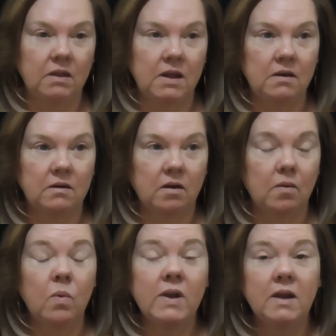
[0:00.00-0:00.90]
then
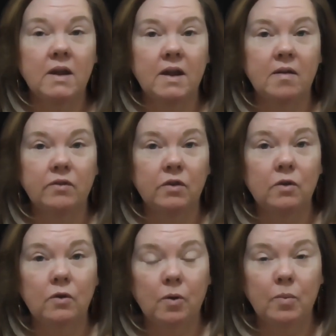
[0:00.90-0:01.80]
a week after
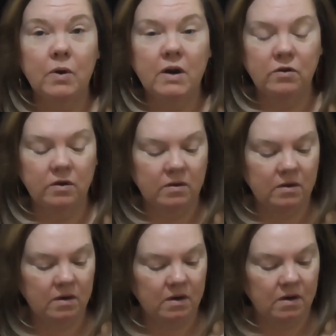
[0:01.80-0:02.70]
her
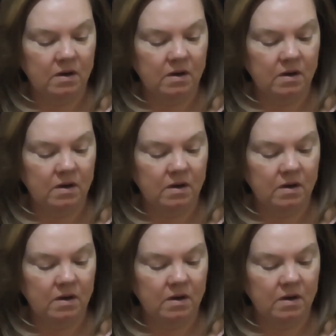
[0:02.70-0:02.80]
operation,